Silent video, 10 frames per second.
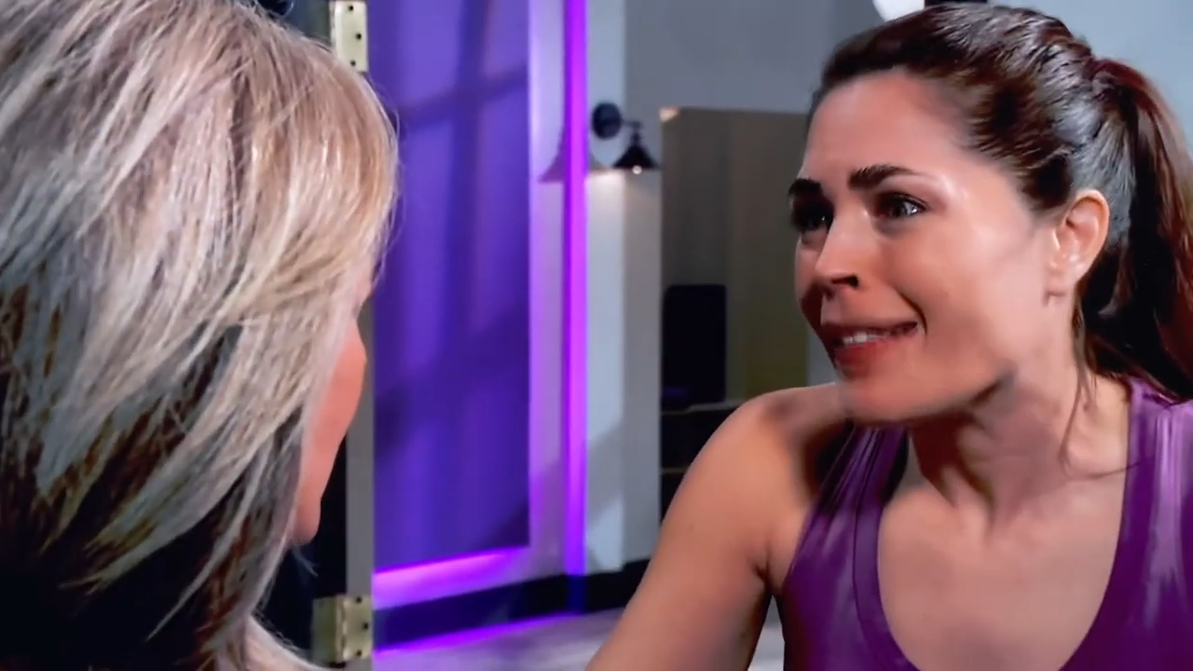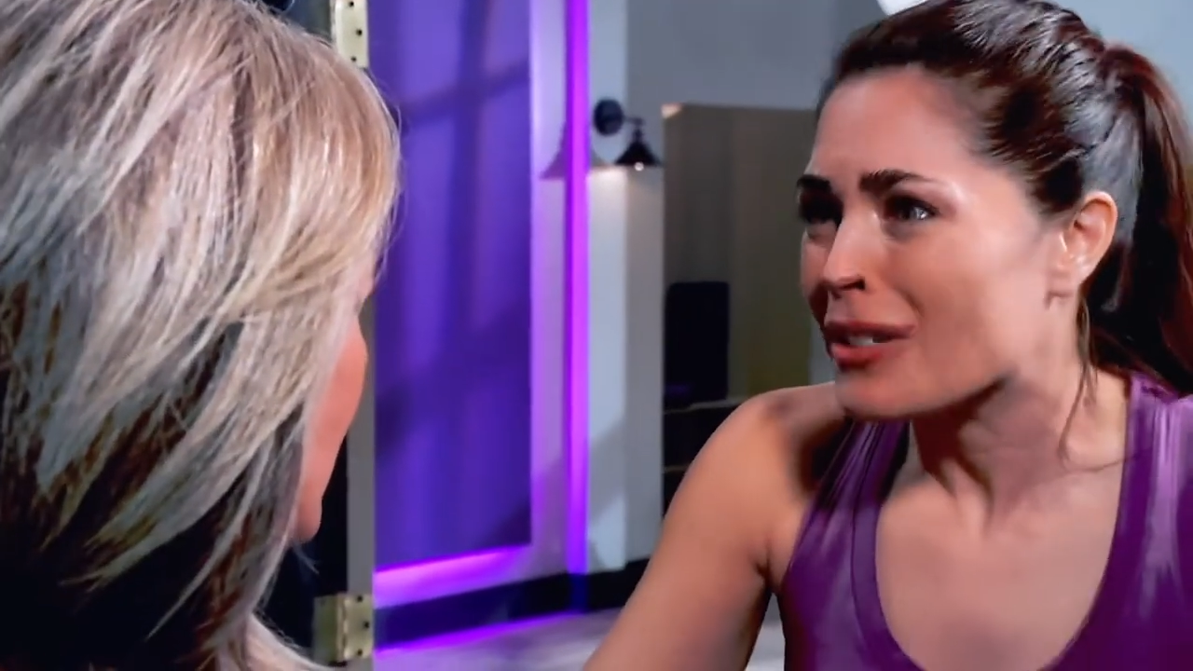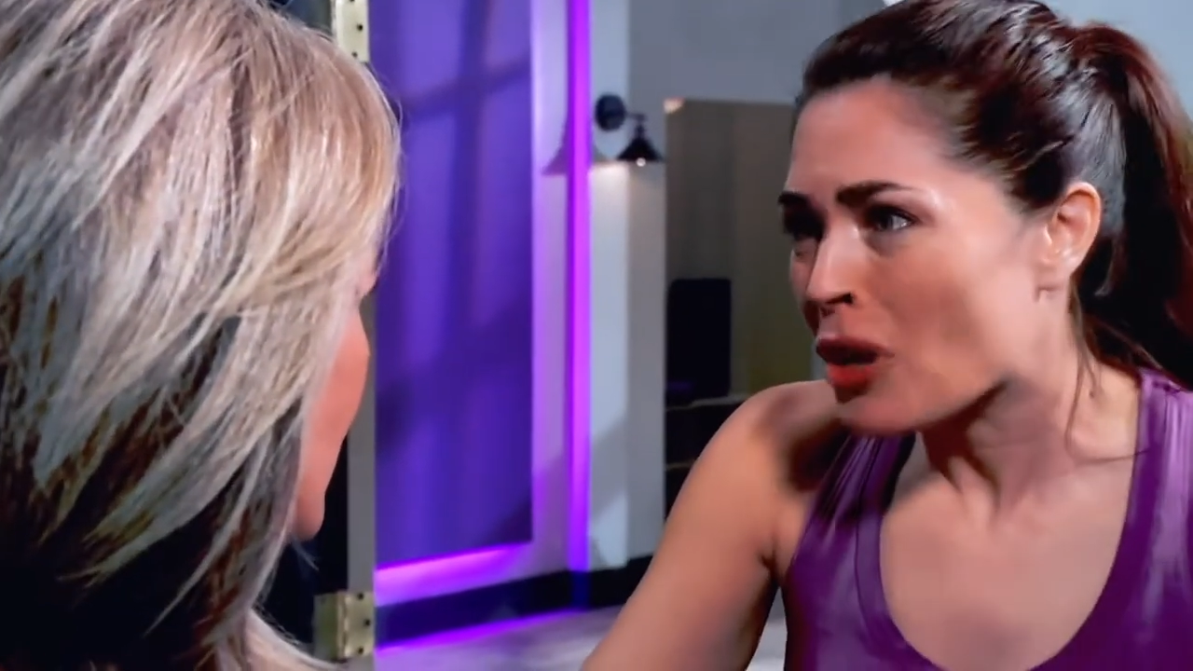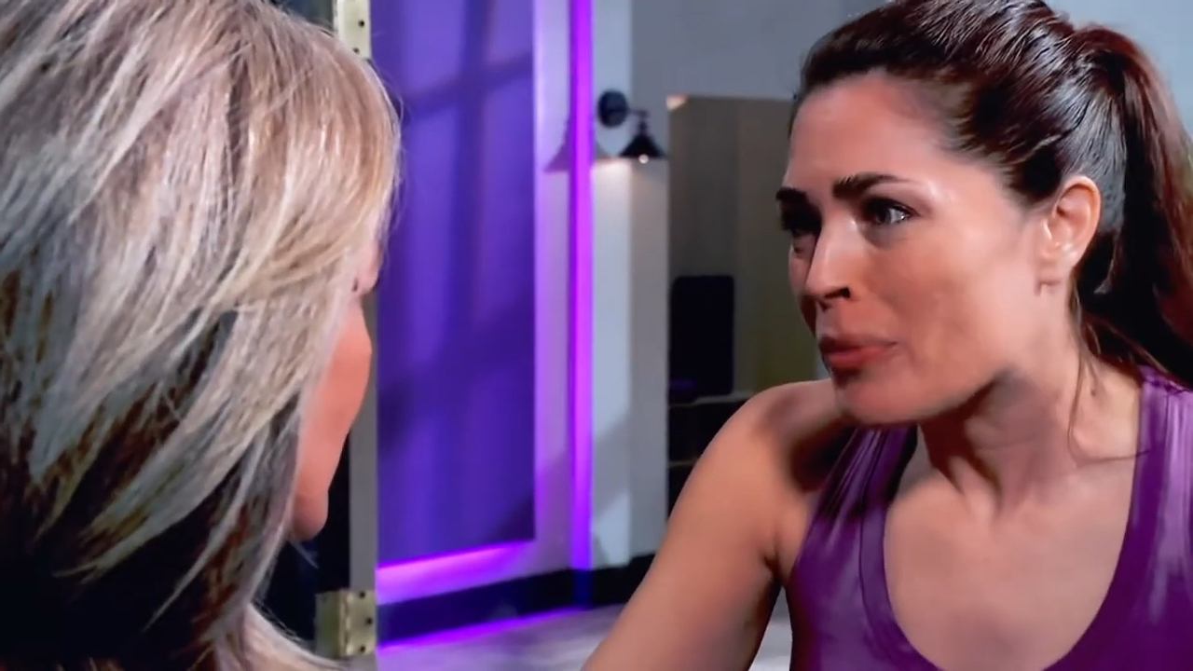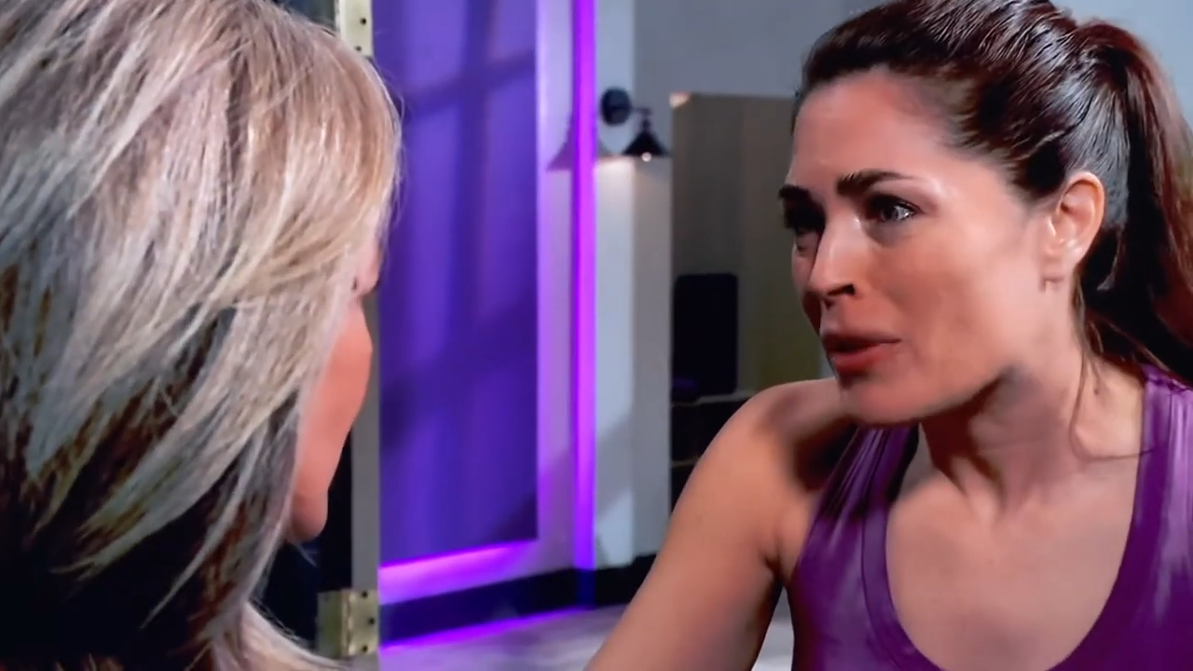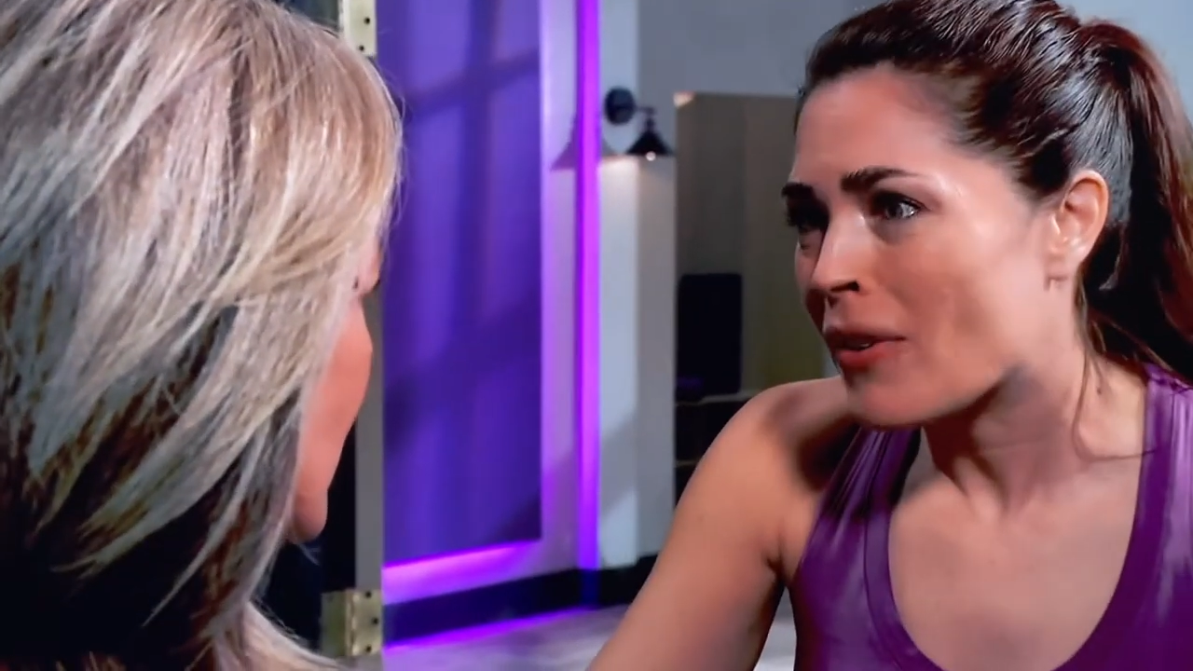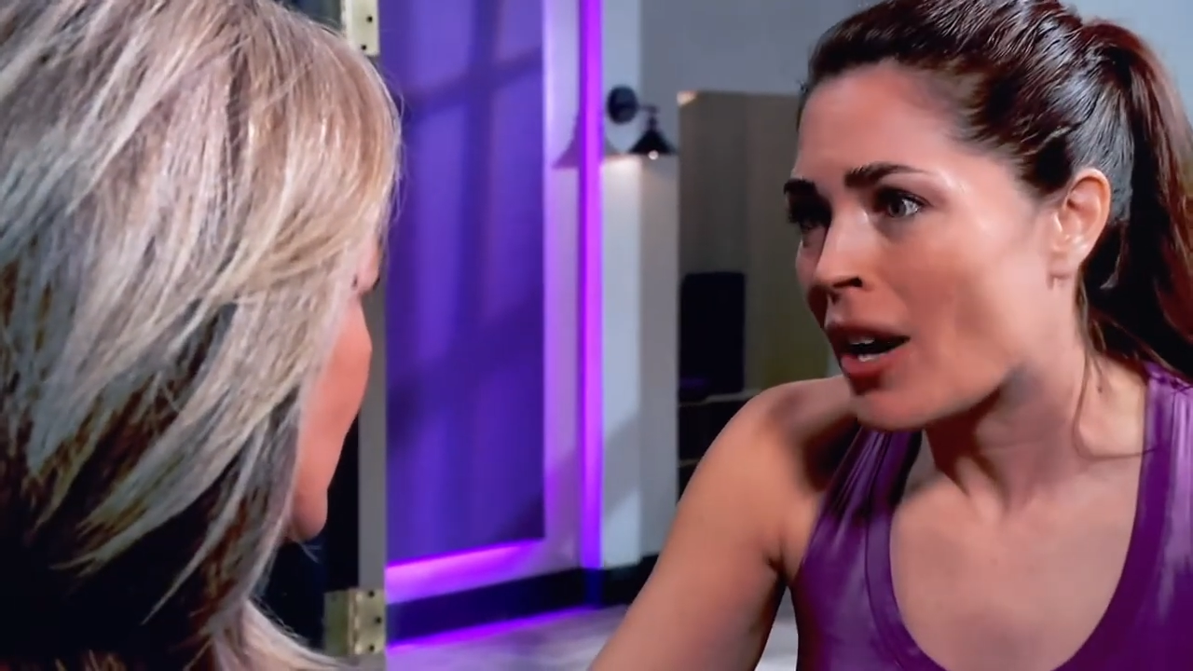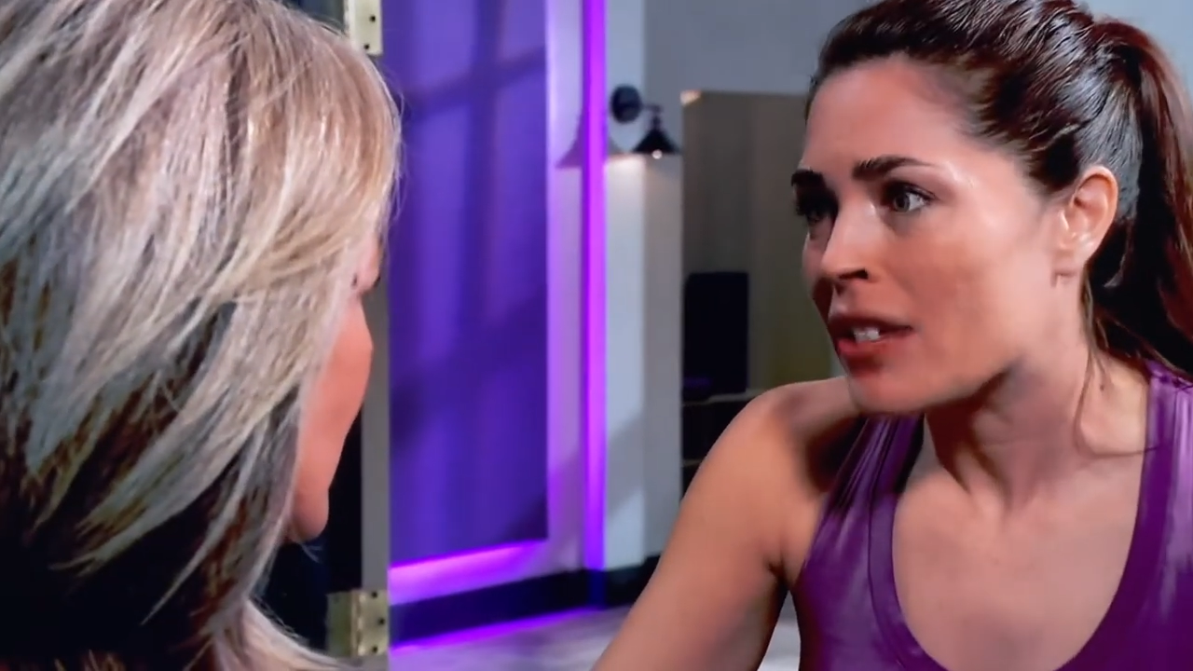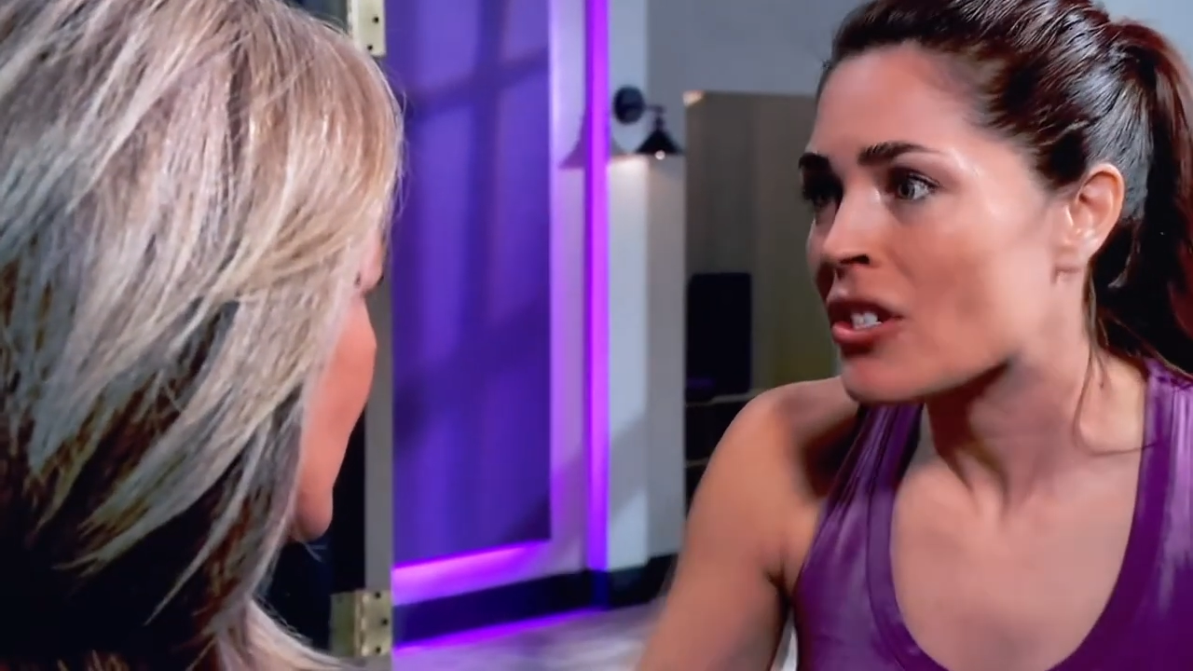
let's all move on,